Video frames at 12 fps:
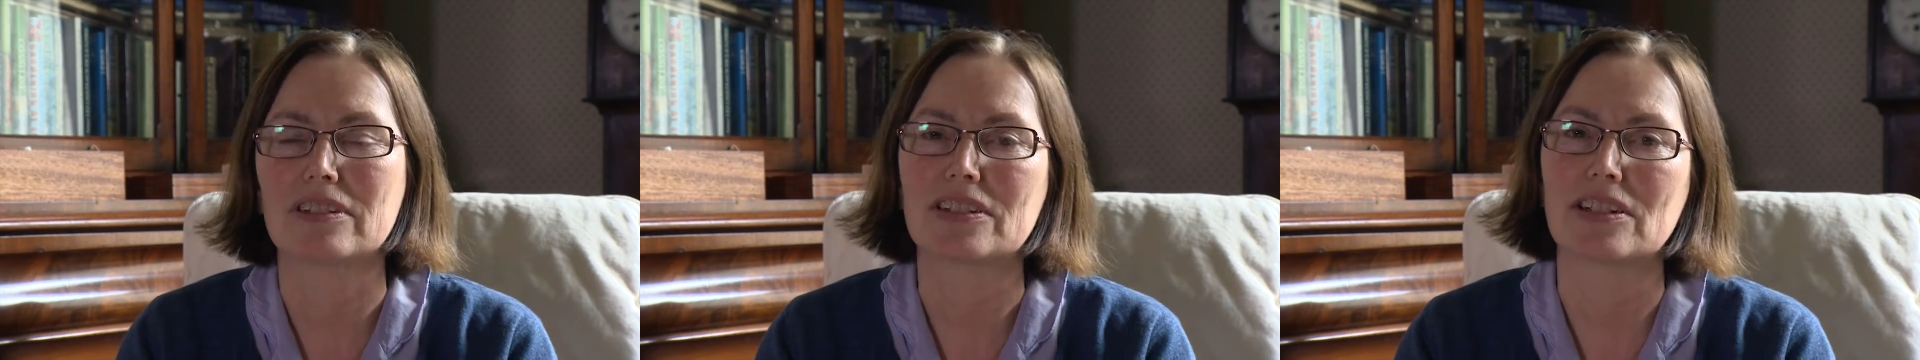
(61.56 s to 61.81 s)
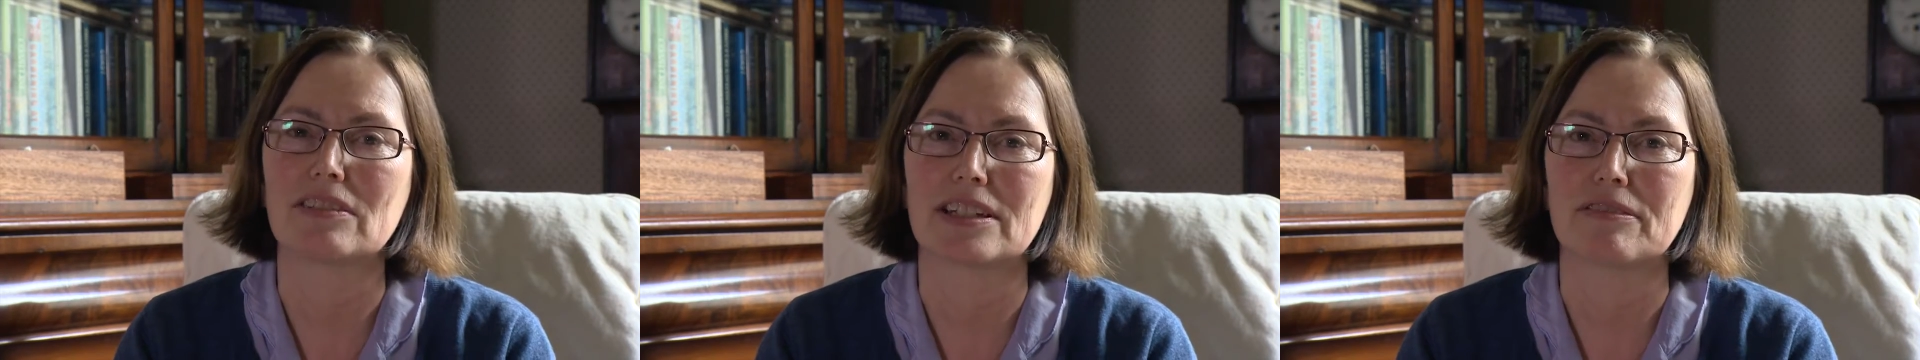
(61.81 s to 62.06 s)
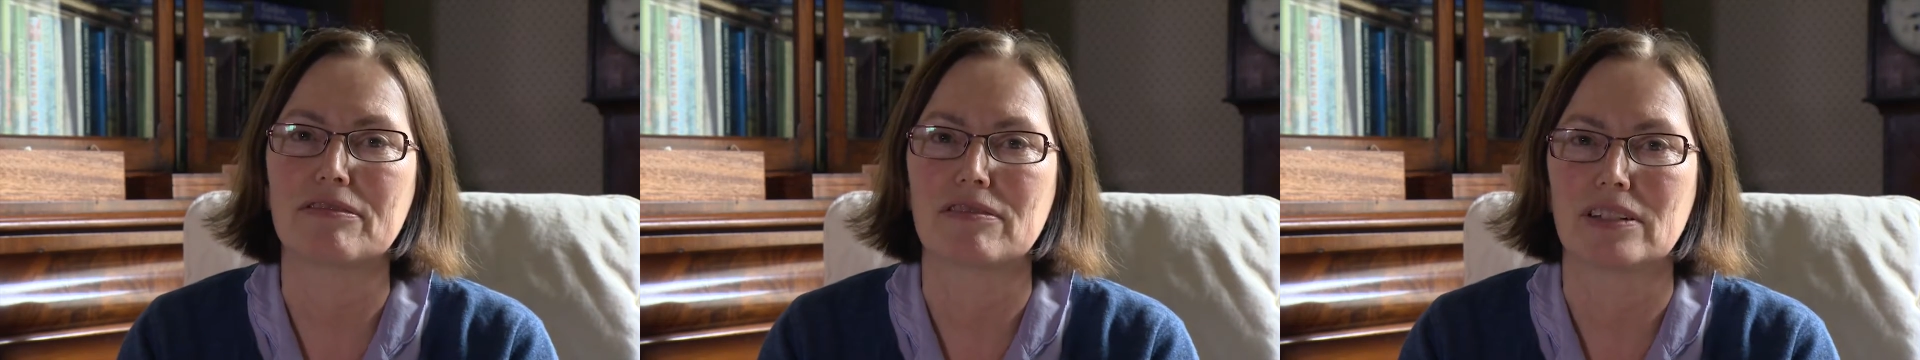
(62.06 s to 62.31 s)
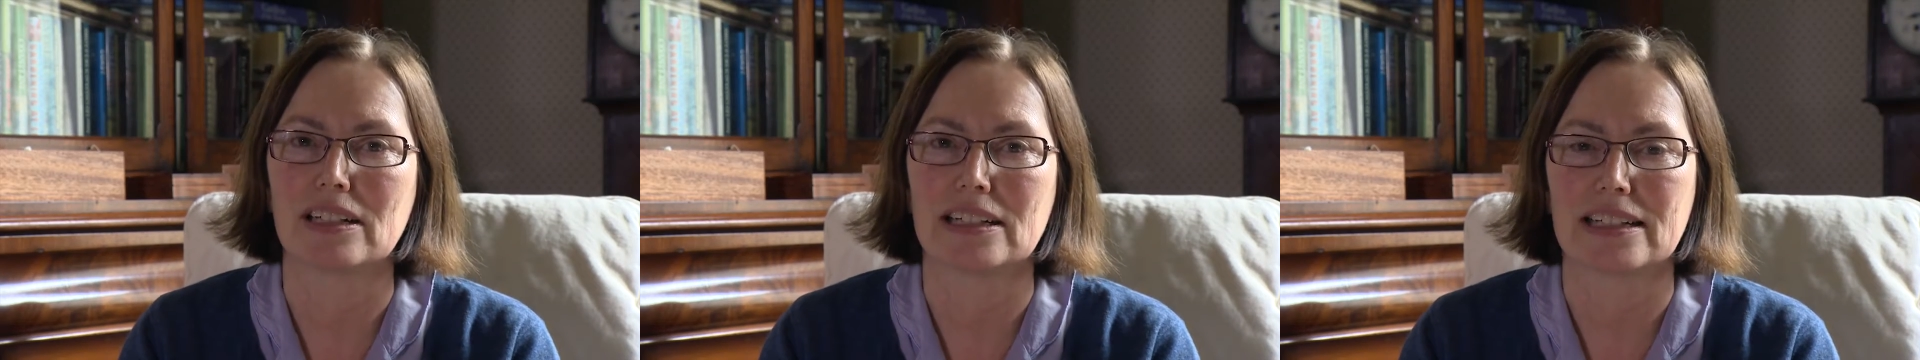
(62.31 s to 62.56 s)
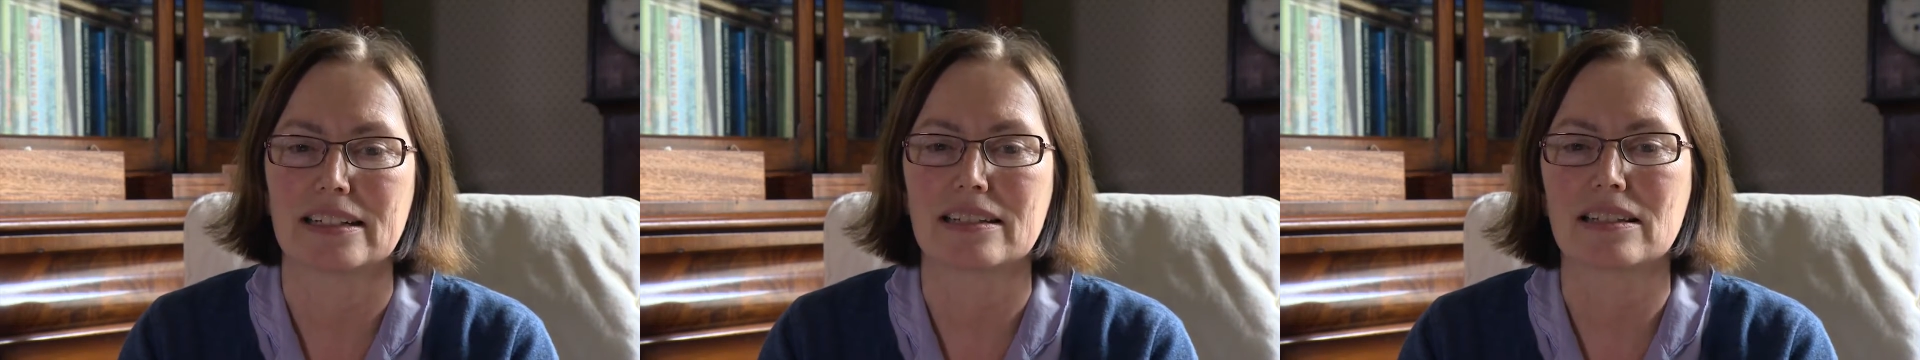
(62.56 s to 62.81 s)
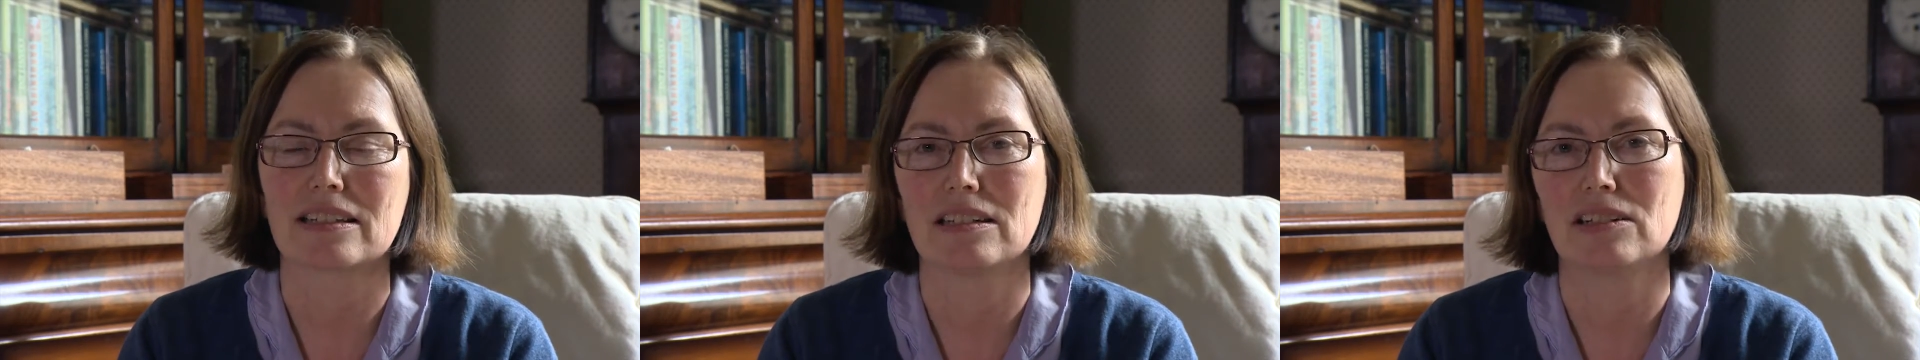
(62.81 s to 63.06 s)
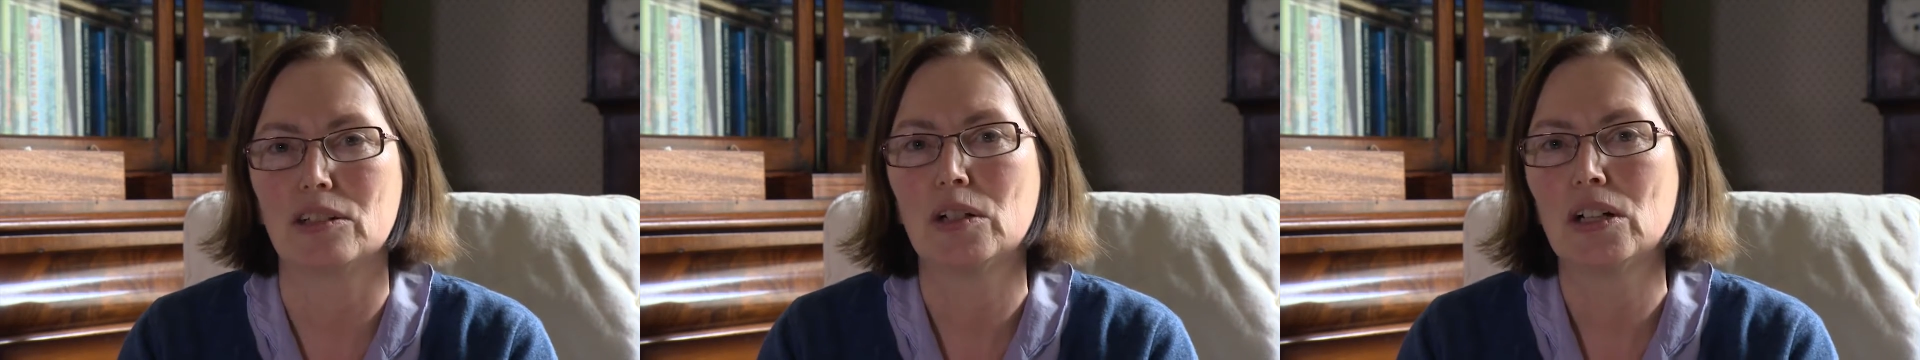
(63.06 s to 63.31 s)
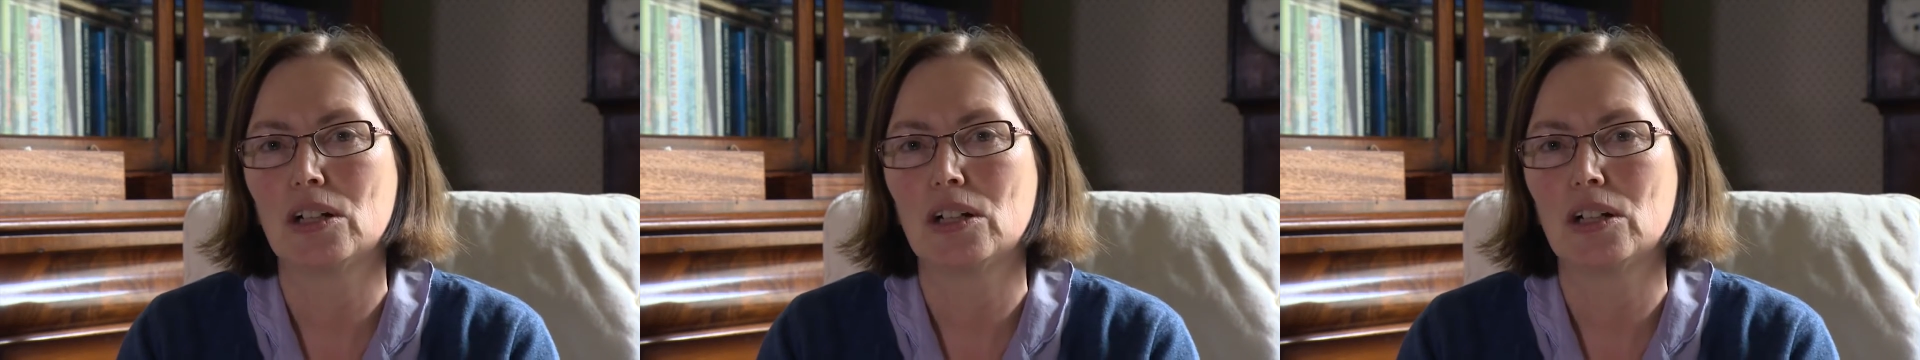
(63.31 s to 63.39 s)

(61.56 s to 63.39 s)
so differently. So